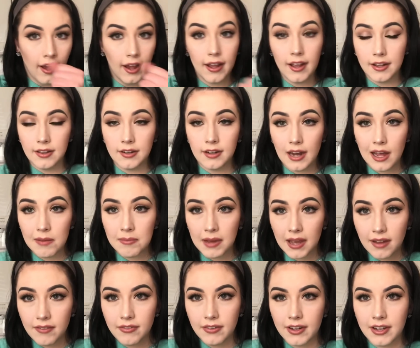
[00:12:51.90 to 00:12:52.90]
and they're not
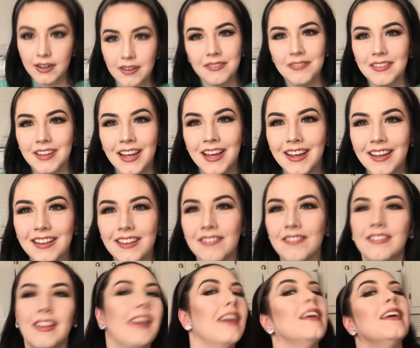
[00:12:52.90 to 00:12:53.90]
bad for you.
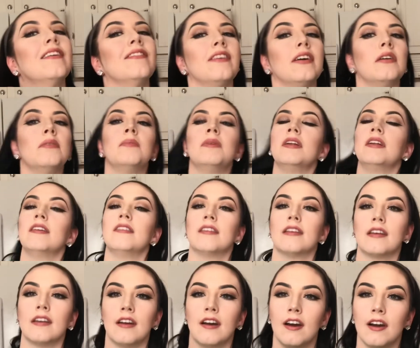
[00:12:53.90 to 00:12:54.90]
Taking a vitamin isn't
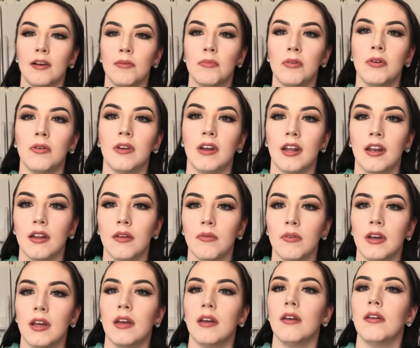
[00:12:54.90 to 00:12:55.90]
going to harm you in any
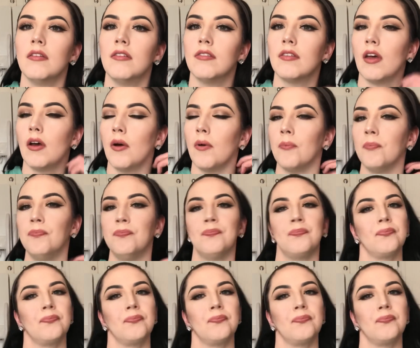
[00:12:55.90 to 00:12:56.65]
way. So,